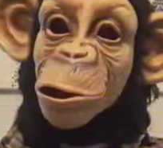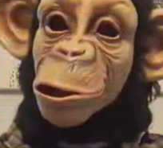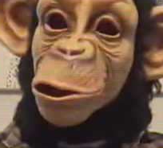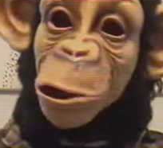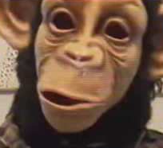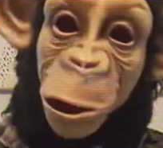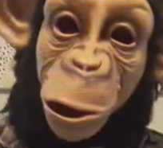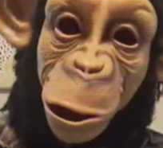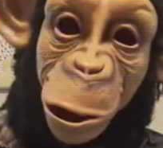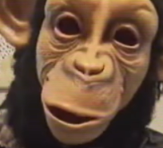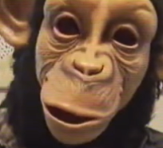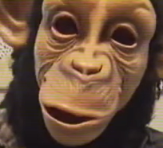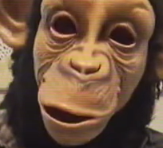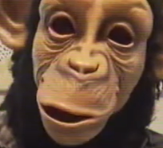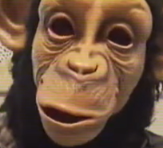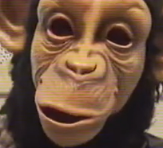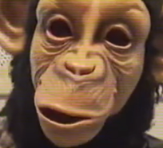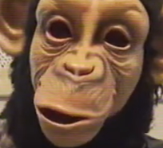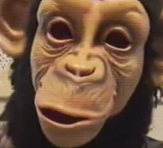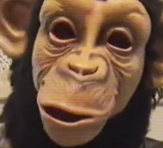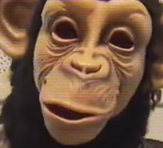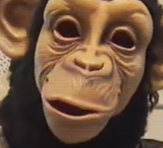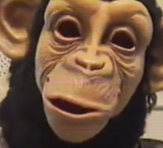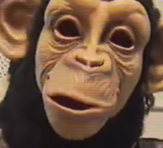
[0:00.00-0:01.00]
My dad is
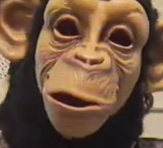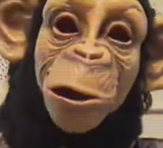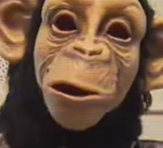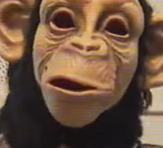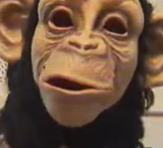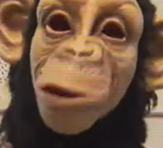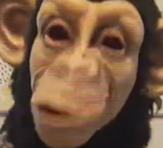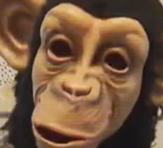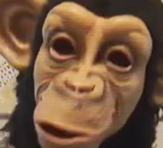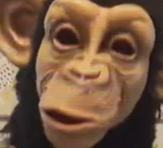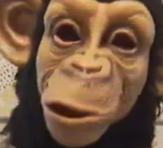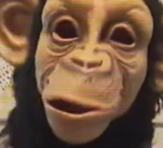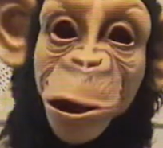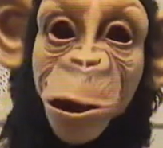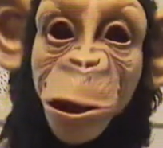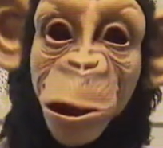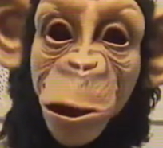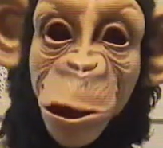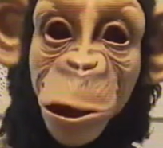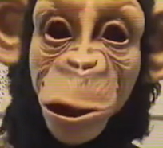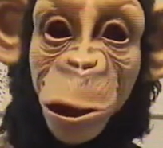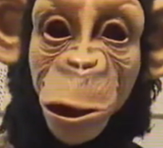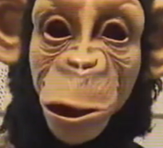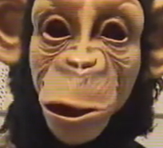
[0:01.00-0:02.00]
the best
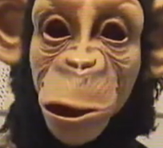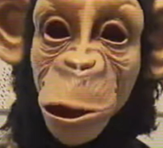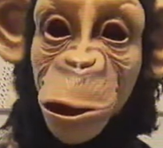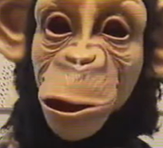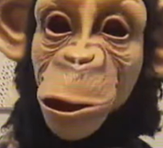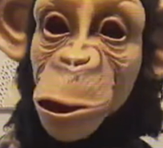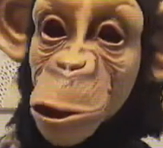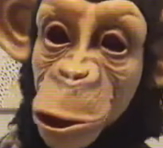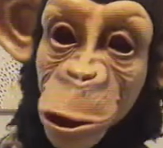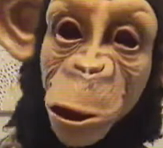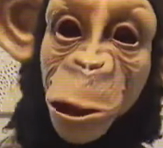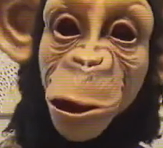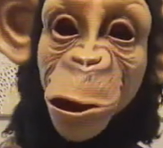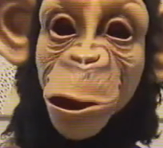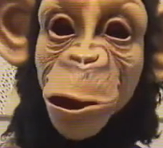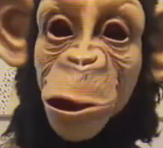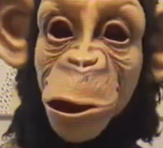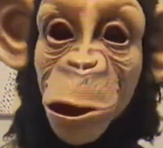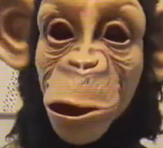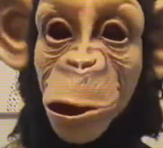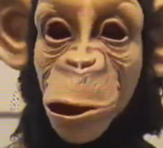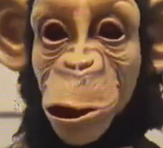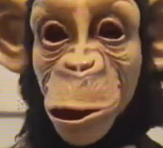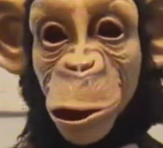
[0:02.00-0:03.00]
teacher I've ever
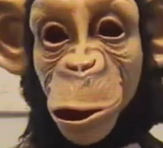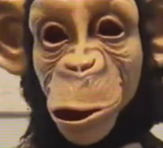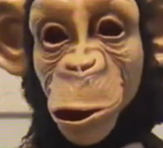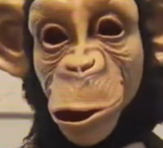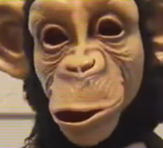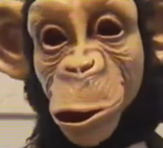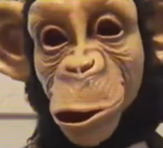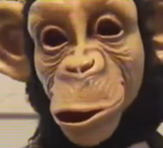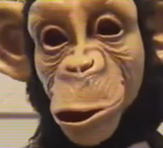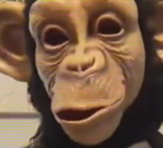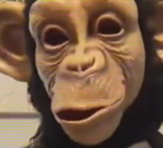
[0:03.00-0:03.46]
had.